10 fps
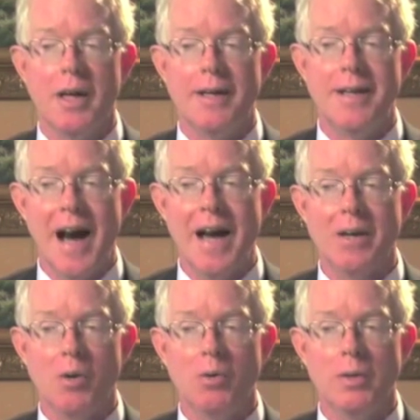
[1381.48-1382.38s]

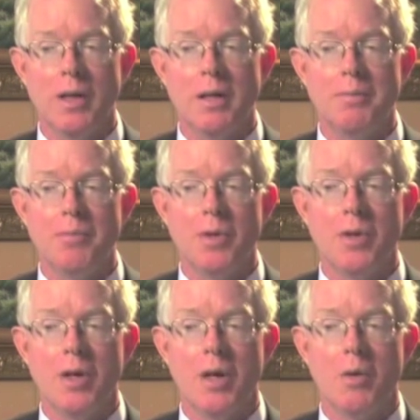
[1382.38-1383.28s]
not only
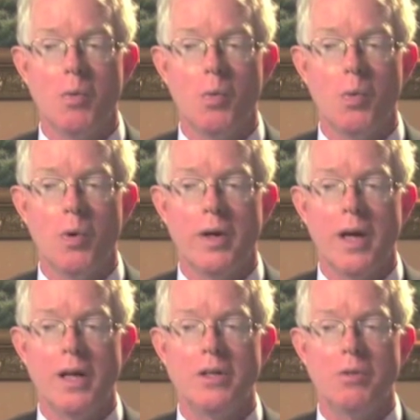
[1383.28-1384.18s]

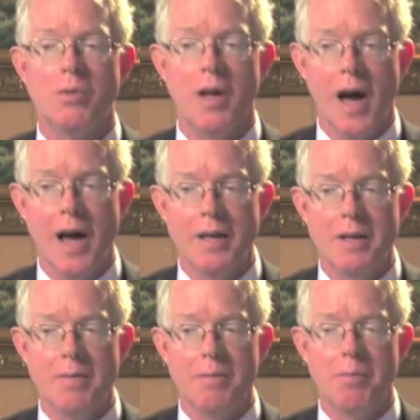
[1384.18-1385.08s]
can you not
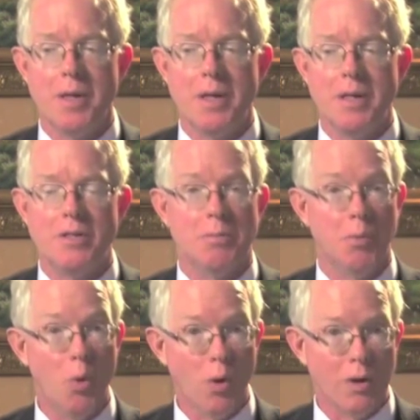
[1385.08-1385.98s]
be
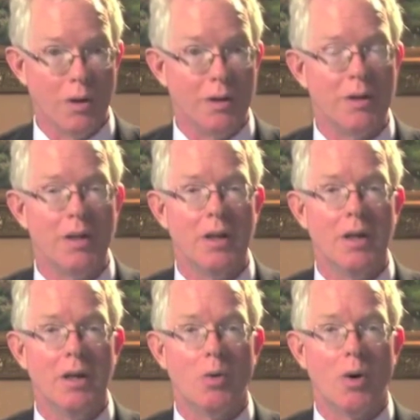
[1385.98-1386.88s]
deported
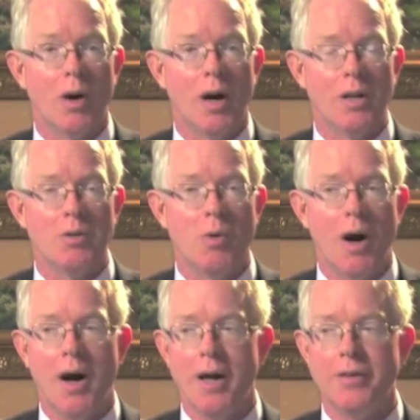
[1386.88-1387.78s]
or
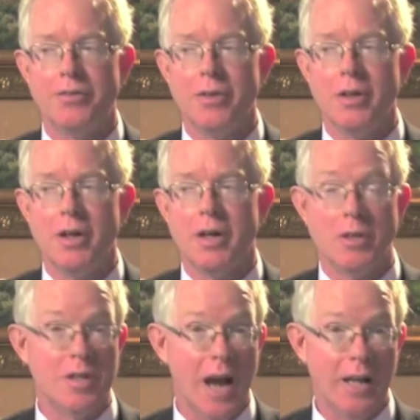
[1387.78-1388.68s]
otherwise
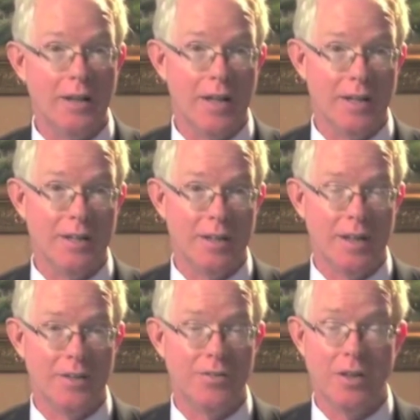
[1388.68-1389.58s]
retaliated
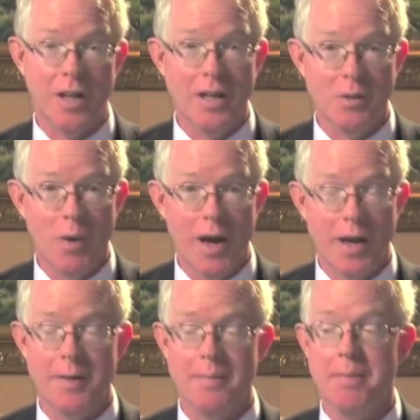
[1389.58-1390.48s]
against in any
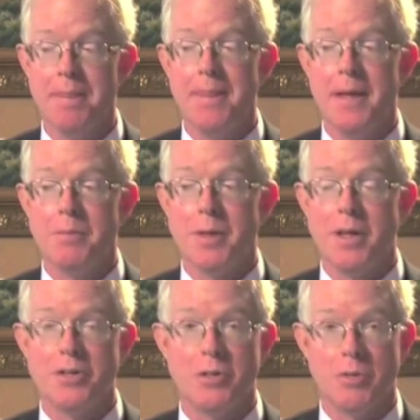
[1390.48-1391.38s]
way
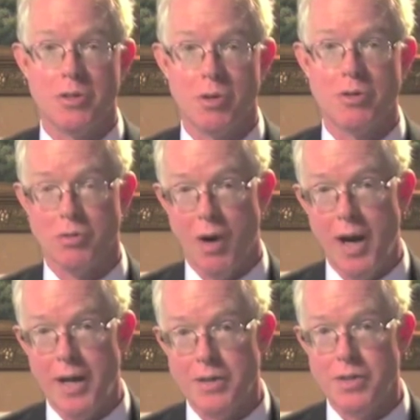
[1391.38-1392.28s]
because you assert your
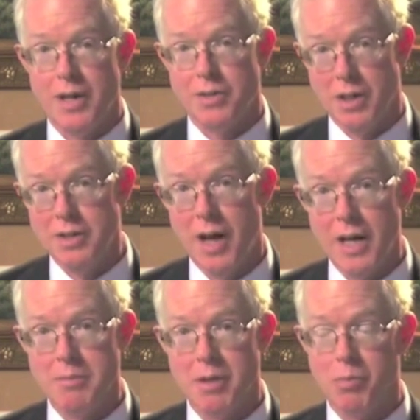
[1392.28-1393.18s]
rights as an
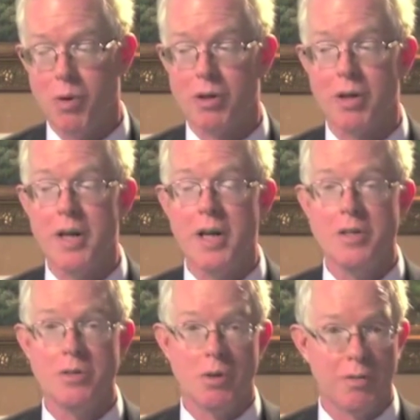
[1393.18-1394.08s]
undocumented worker
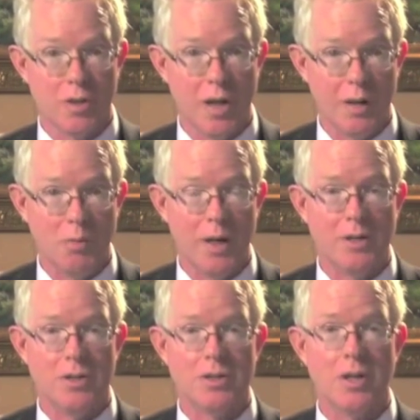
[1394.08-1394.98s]
to overtime
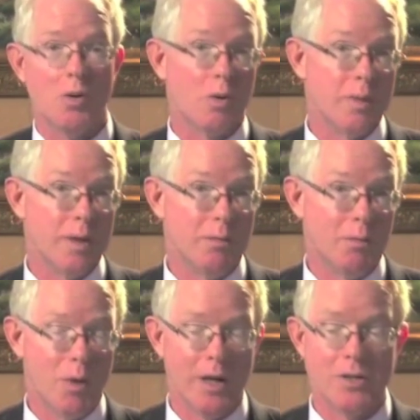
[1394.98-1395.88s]
wages or
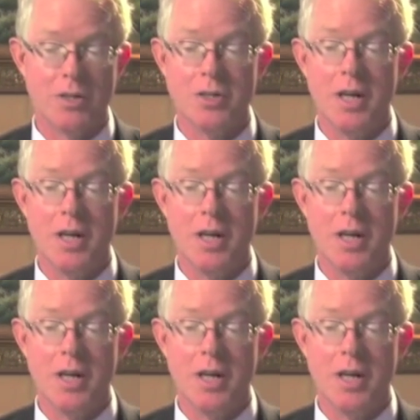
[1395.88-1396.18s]
minimum wages,